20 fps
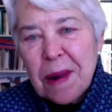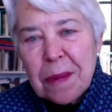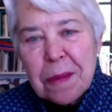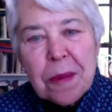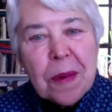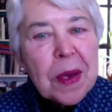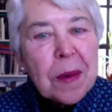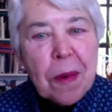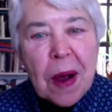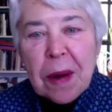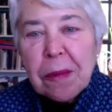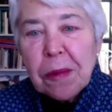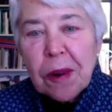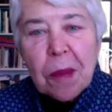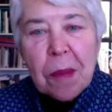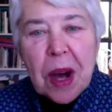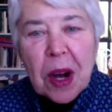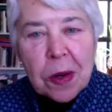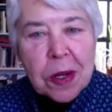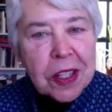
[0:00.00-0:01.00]
when we went
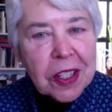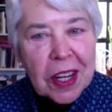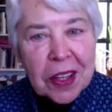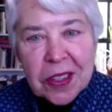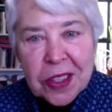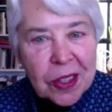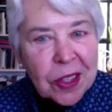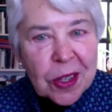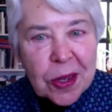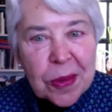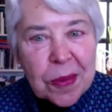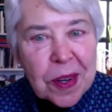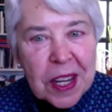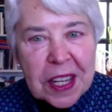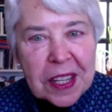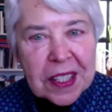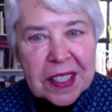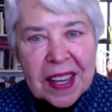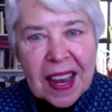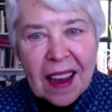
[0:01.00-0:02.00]
remote just two
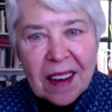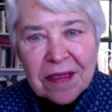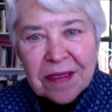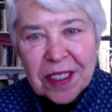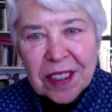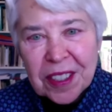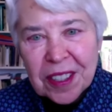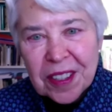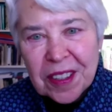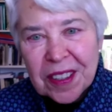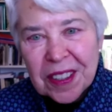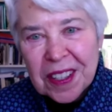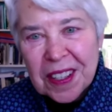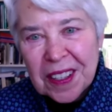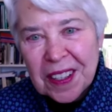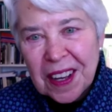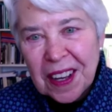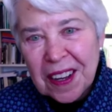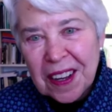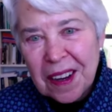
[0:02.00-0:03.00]
weeks after
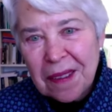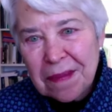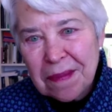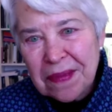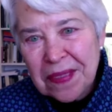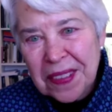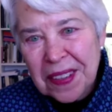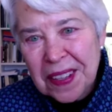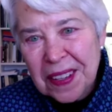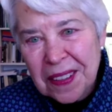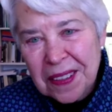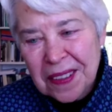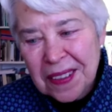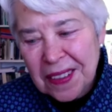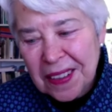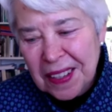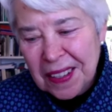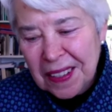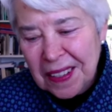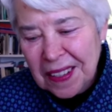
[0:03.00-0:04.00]
the um, the
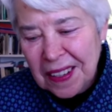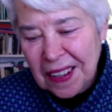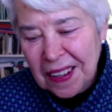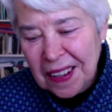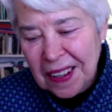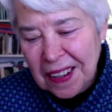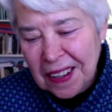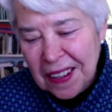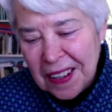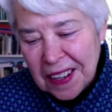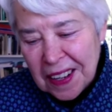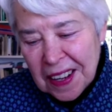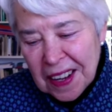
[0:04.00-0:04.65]
the uh,